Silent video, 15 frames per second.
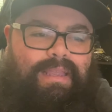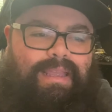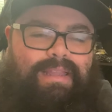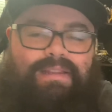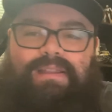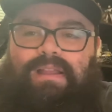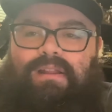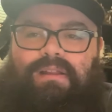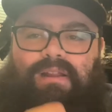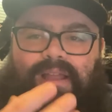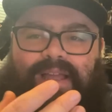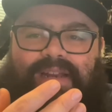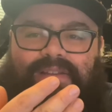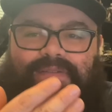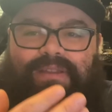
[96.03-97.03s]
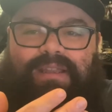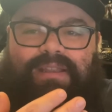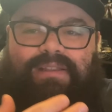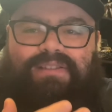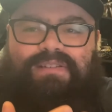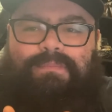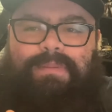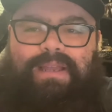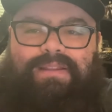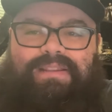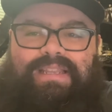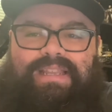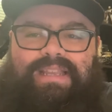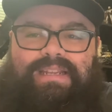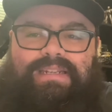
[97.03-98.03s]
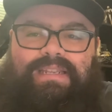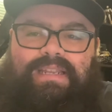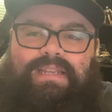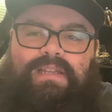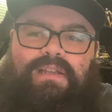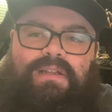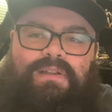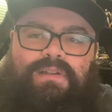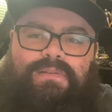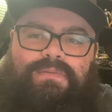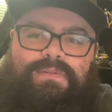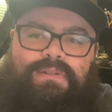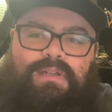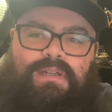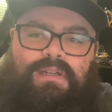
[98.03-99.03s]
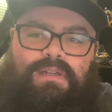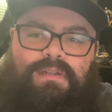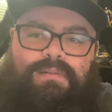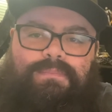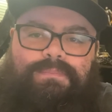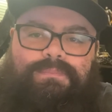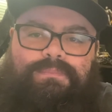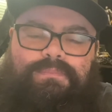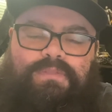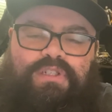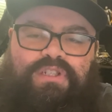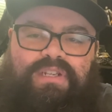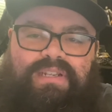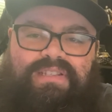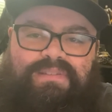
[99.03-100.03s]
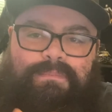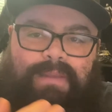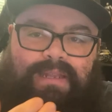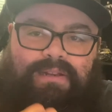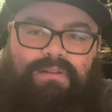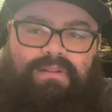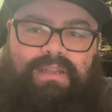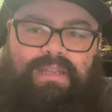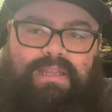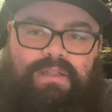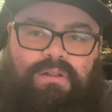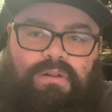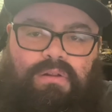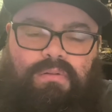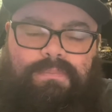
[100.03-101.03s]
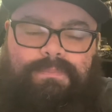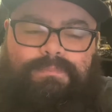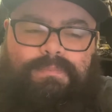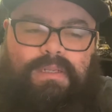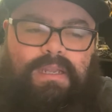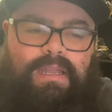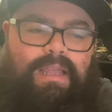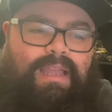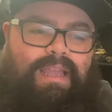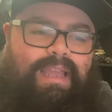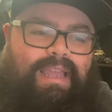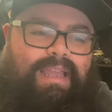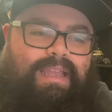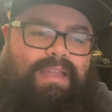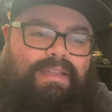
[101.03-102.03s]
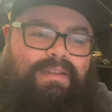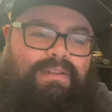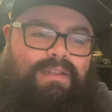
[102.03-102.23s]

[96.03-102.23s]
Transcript: lot of it is about the idea of she's mentally ill, and